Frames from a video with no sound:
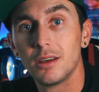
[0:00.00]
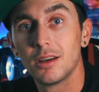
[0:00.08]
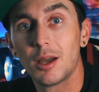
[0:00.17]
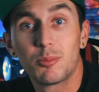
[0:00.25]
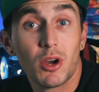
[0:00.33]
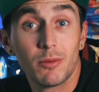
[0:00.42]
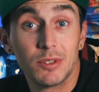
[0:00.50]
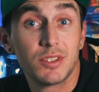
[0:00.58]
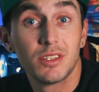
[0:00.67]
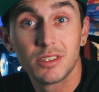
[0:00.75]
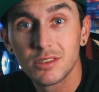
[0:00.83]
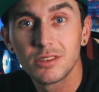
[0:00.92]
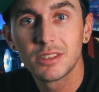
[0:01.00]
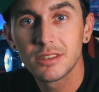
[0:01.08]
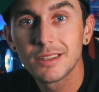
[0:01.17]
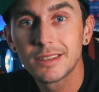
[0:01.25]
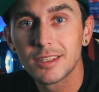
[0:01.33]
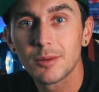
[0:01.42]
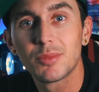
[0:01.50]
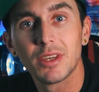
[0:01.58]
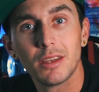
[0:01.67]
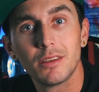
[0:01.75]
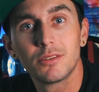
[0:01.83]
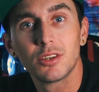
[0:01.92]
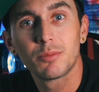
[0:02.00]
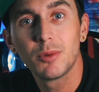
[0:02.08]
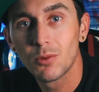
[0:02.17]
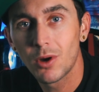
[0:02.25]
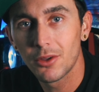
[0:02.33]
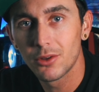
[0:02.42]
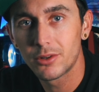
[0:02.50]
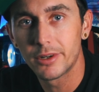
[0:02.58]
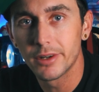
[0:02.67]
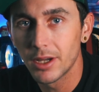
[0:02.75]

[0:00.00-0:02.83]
I promise. This is a tip that took me a while to learn.